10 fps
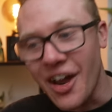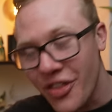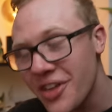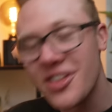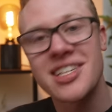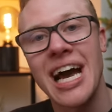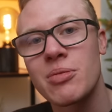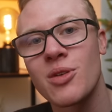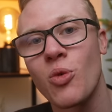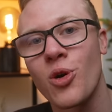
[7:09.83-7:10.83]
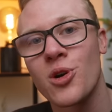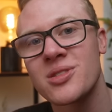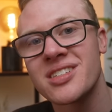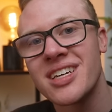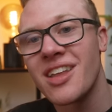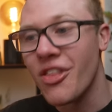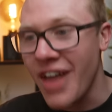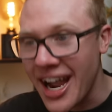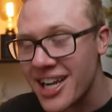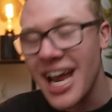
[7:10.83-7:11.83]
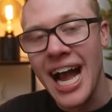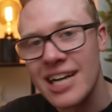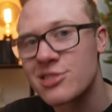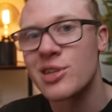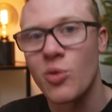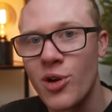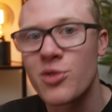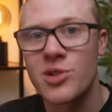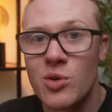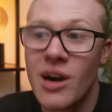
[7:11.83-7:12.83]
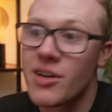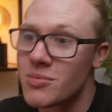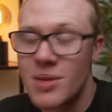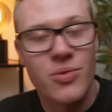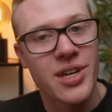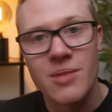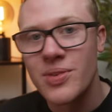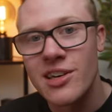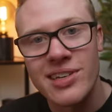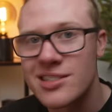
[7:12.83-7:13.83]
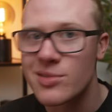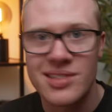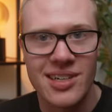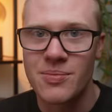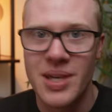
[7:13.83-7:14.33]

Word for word: think in the tablet world, that could actually work really well and be pretty appealing to a ton of